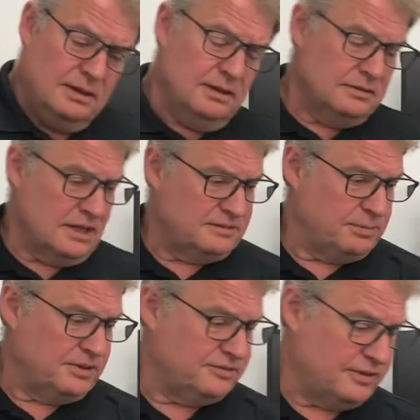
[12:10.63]
So that's
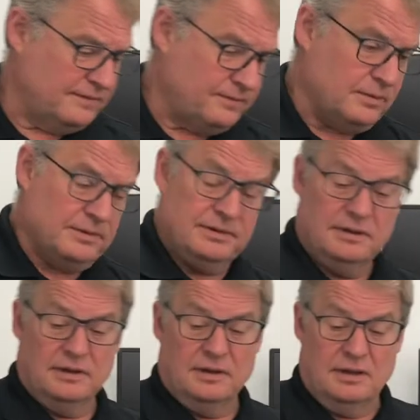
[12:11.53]
pretty straightforward.
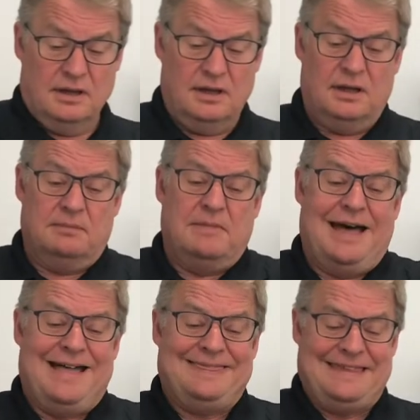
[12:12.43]

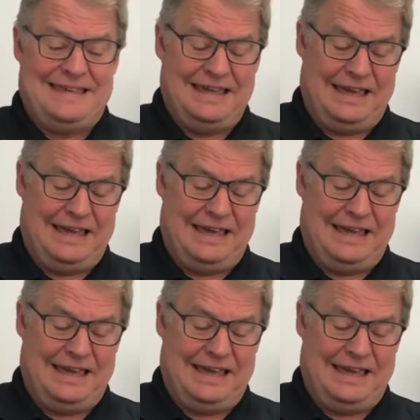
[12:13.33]
On the